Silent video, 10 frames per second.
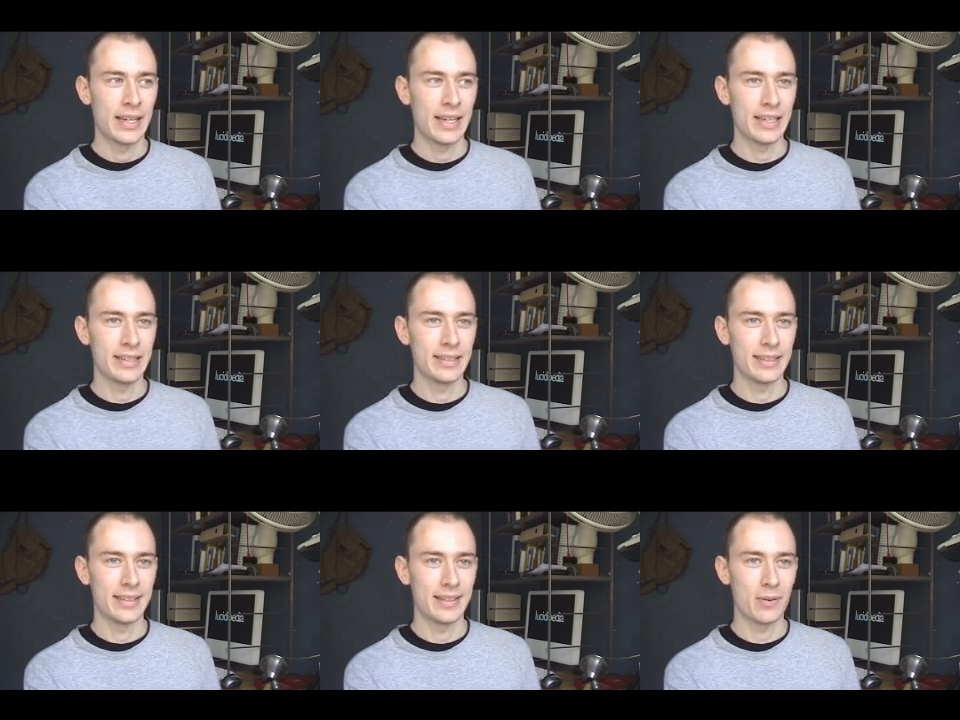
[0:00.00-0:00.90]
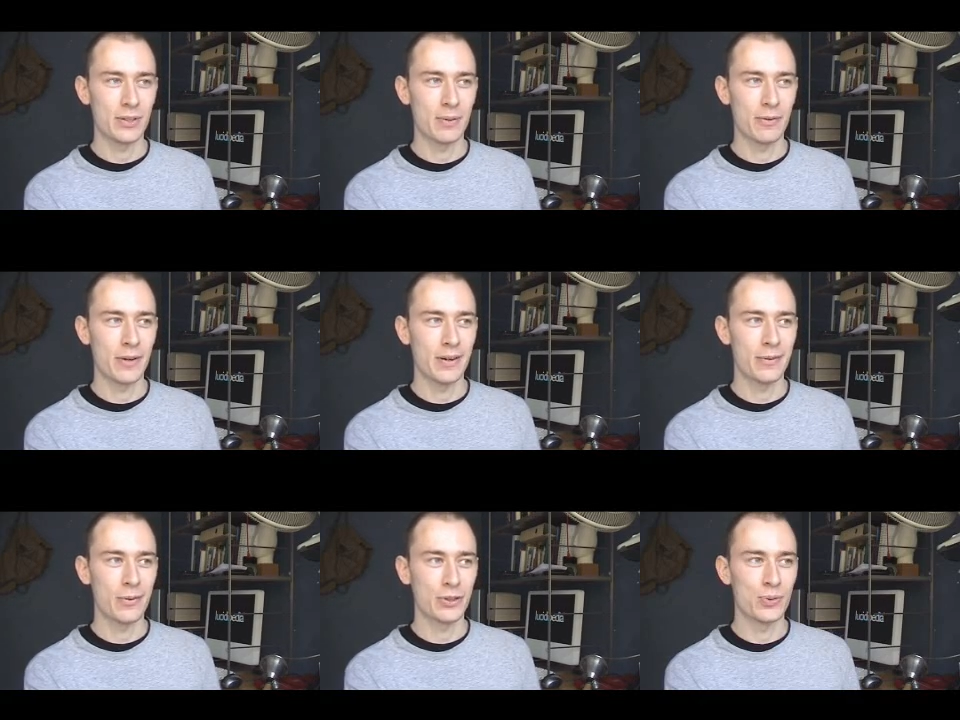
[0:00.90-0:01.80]
And that was my very
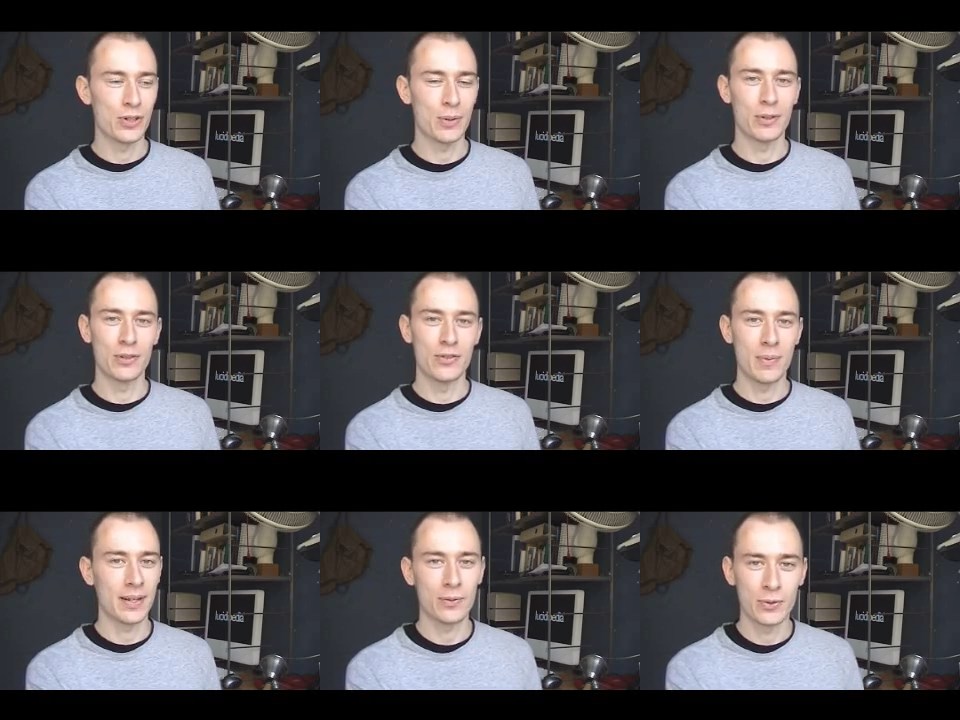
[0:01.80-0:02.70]
first workshop on lucid dreaming.